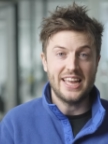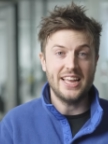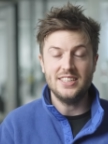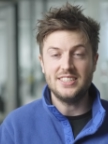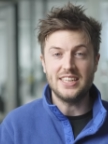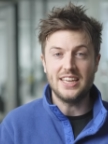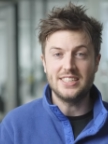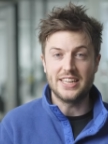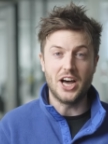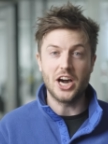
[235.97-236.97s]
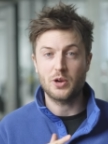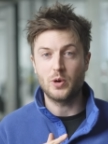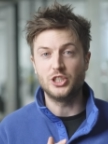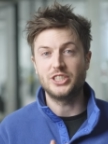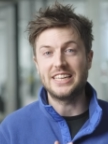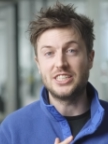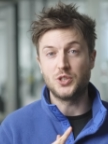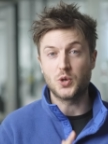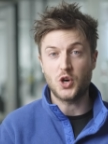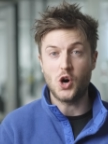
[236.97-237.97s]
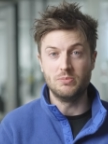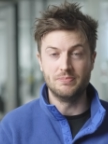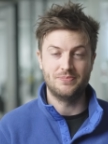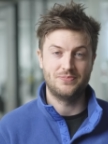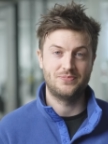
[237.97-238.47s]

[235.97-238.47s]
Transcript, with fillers: Indeed, and i crunch data dot com.